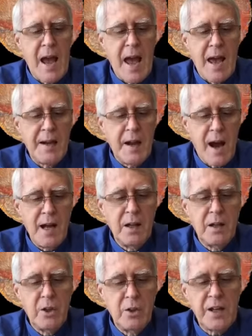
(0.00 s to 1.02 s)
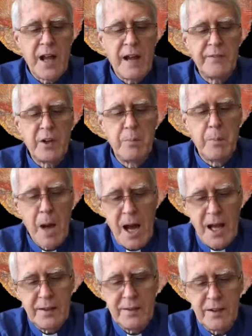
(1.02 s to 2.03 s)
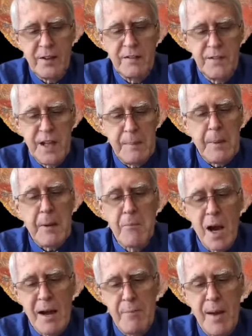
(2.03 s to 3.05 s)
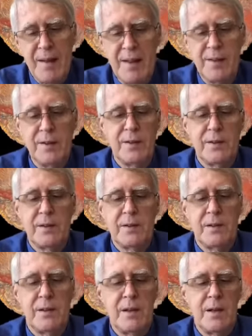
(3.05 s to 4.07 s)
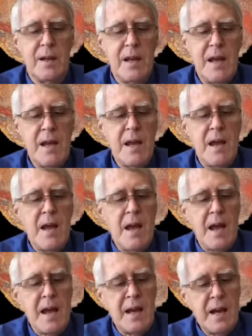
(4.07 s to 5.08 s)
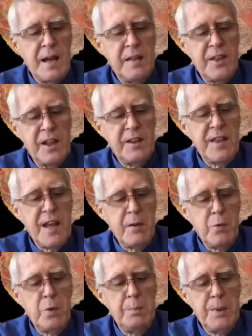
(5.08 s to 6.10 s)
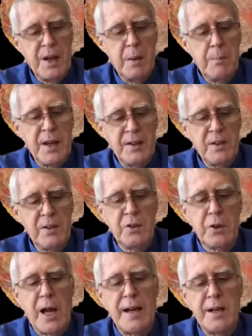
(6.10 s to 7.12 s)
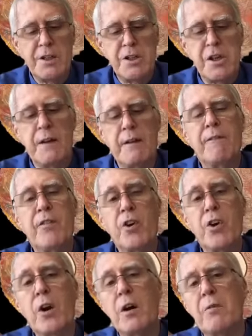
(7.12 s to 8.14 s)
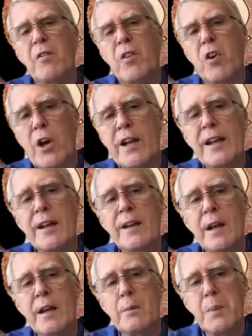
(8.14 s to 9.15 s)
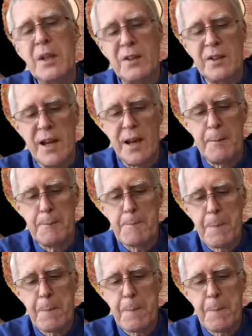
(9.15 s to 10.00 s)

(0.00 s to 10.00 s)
and I'll look after myself, keeping my balance. And I think that will be our best strategy for avoiding a mishap.